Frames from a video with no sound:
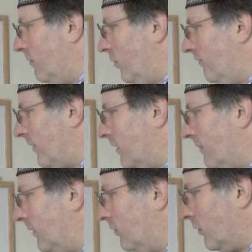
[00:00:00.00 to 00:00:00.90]
more
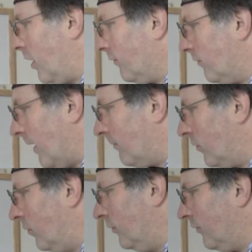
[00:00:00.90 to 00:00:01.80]
fundamental concept
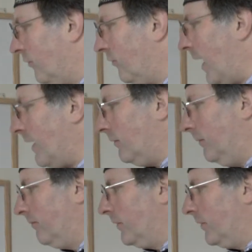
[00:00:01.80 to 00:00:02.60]
called scale,